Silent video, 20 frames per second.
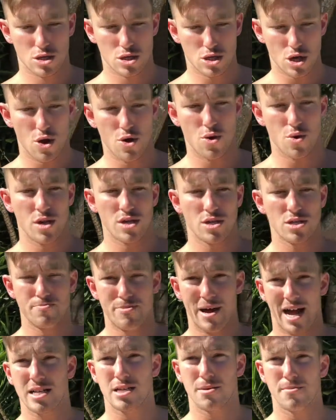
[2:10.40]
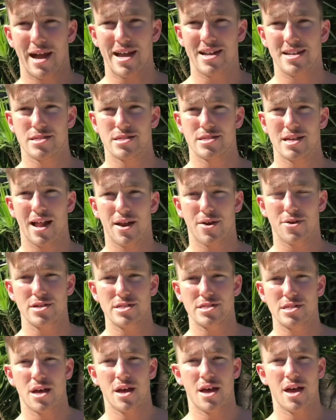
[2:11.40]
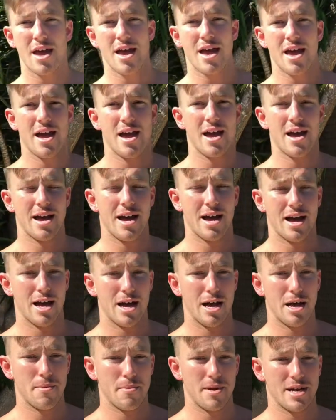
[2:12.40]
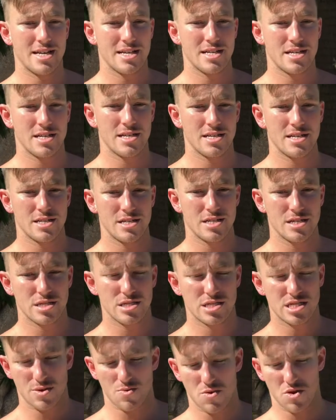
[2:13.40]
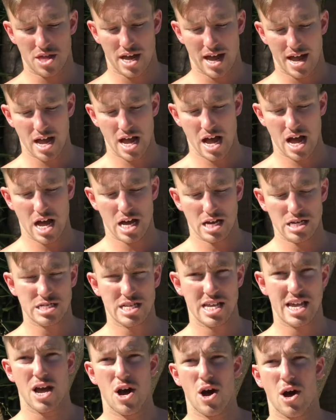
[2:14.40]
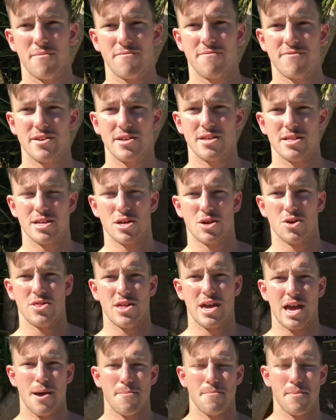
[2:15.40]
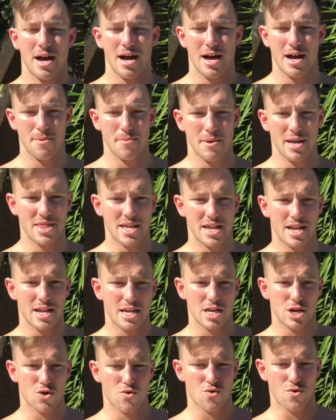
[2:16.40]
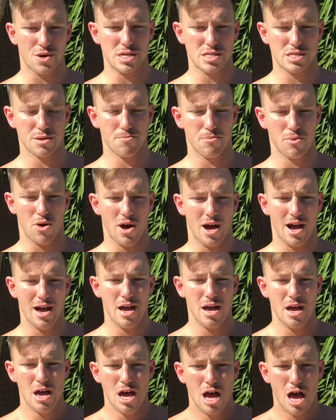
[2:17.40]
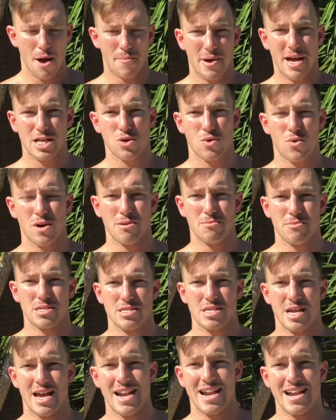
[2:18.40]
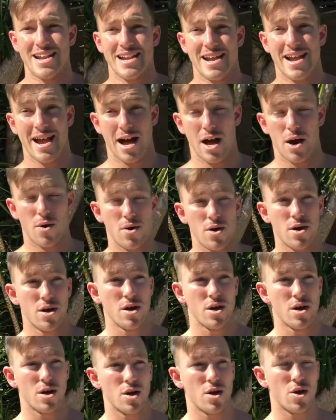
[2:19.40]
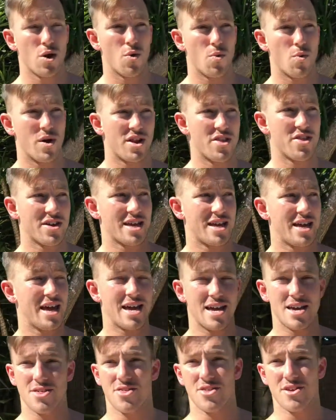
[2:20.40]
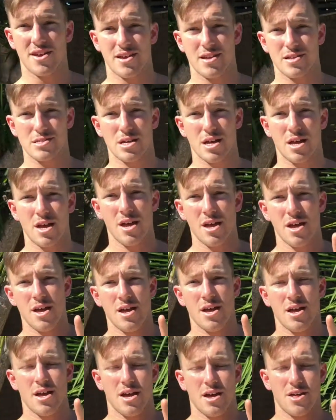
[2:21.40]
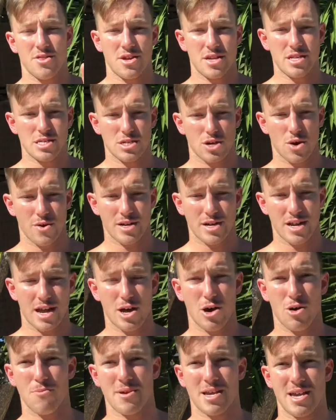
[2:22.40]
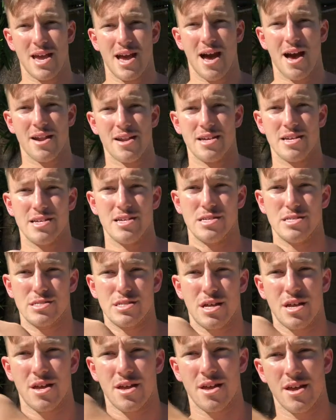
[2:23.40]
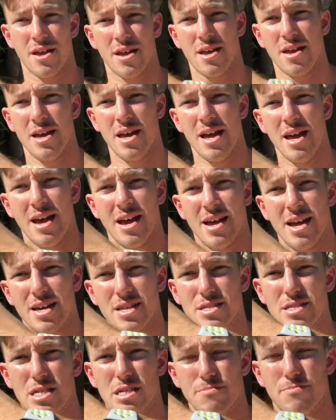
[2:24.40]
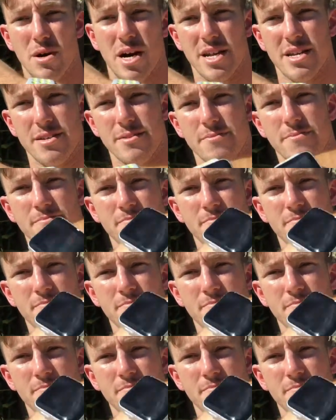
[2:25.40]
go back to maintenance calories um, see what they are, see how I'm feeling on them, um, and then increase by about 20%. Now, one of the key things that is going to help me out is this buddy.